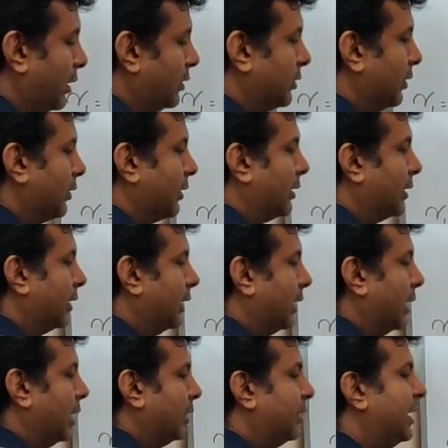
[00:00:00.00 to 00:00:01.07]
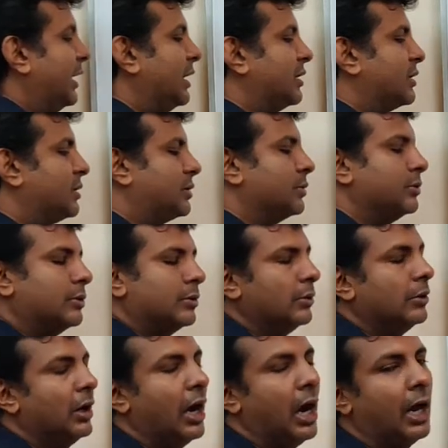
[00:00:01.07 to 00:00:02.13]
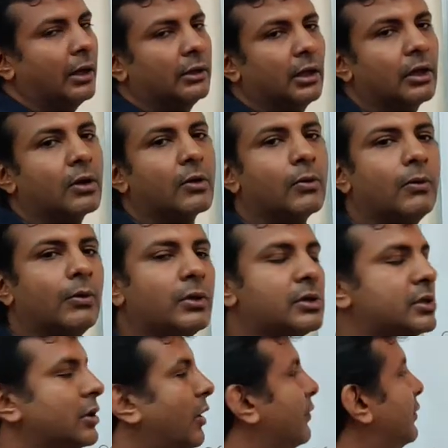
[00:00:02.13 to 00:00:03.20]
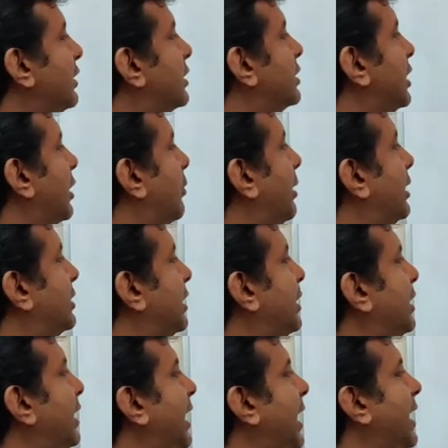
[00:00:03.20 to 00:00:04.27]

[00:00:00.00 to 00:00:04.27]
So these two are the roots of this equation: